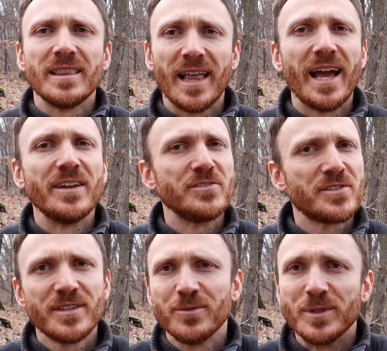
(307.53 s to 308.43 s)

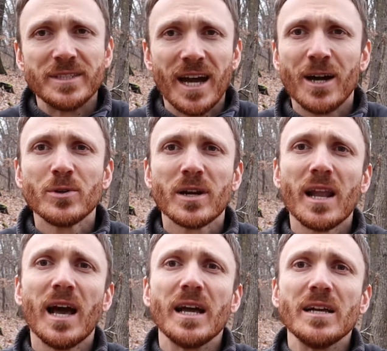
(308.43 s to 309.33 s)
lives with our
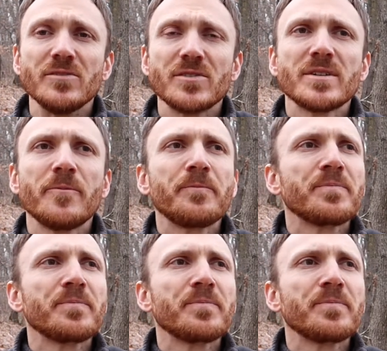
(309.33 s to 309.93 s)
lives.